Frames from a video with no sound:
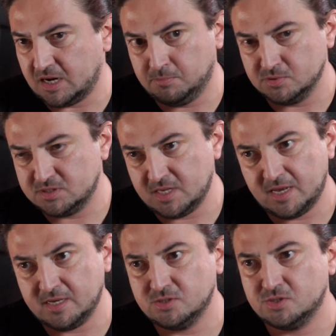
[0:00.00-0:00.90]
output
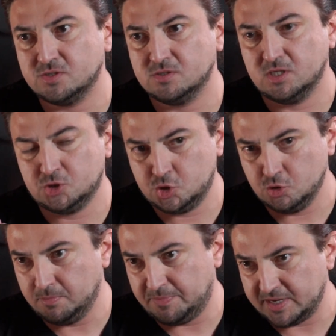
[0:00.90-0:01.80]
stage, a
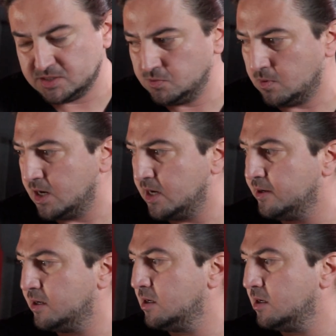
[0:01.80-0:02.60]
tube-based one.